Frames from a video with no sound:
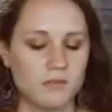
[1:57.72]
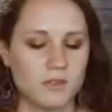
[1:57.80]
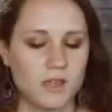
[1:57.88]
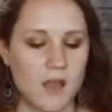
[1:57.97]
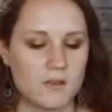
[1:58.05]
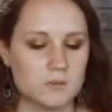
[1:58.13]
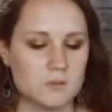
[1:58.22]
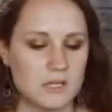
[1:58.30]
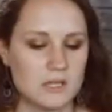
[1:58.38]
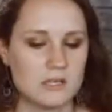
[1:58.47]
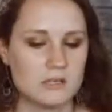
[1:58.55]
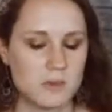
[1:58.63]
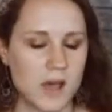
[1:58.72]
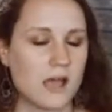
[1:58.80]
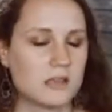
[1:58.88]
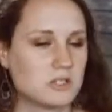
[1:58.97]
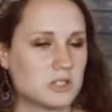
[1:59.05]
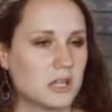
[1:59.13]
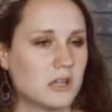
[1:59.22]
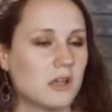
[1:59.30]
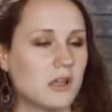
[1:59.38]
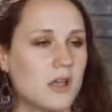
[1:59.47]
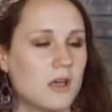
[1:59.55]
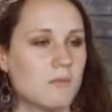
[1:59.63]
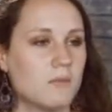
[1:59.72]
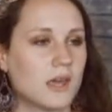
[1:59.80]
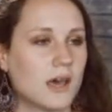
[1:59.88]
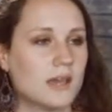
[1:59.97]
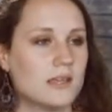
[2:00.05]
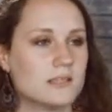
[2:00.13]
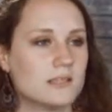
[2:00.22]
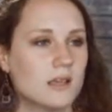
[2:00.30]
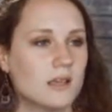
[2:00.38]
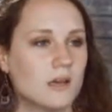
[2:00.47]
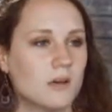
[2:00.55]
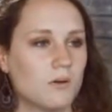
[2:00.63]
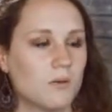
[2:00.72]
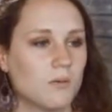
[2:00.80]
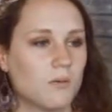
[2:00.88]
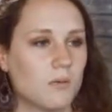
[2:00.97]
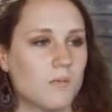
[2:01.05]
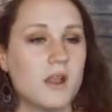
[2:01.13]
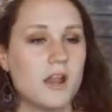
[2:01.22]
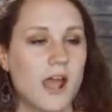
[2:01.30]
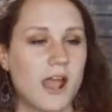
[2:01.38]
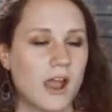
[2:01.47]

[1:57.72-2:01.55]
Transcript: definitely have to be this past year, because the minute